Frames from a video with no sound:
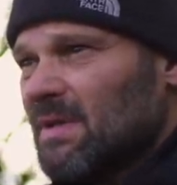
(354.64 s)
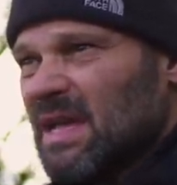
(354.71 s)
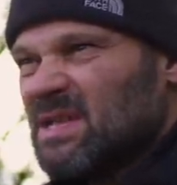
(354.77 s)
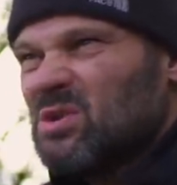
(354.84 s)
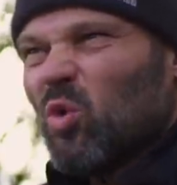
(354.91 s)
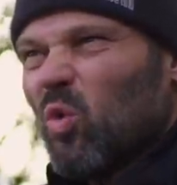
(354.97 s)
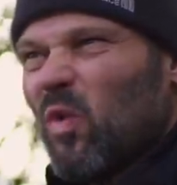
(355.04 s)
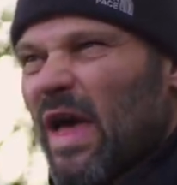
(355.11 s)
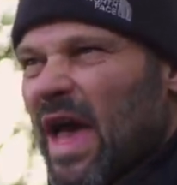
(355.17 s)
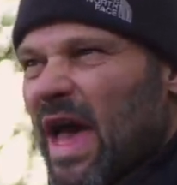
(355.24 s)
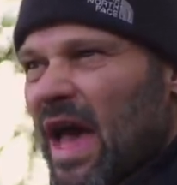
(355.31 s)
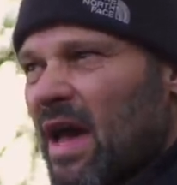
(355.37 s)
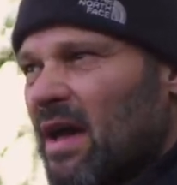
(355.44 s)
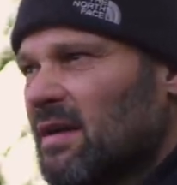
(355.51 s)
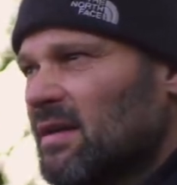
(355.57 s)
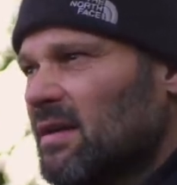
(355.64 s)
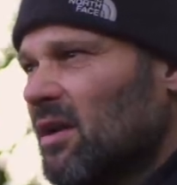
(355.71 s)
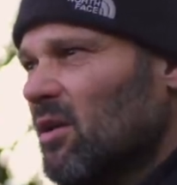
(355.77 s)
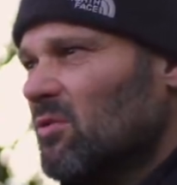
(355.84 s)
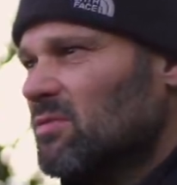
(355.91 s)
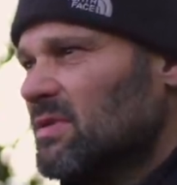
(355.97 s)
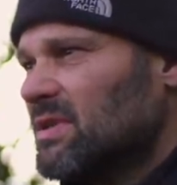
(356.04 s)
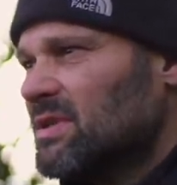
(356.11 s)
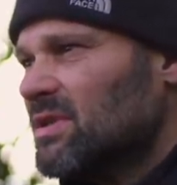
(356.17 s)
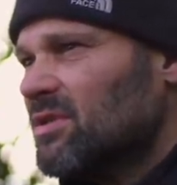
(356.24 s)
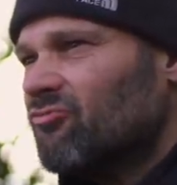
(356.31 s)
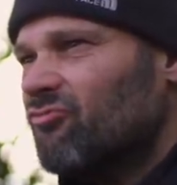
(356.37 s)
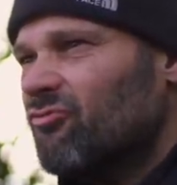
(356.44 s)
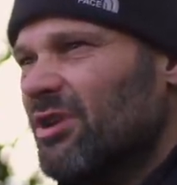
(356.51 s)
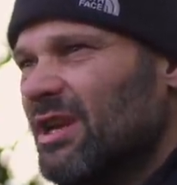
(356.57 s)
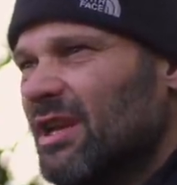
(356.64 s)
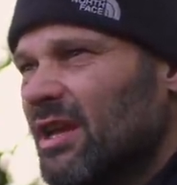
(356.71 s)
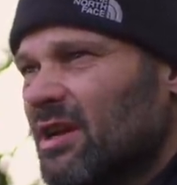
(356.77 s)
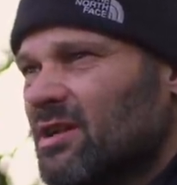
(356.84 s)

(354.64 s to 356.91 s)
It's all there, you know, it's a really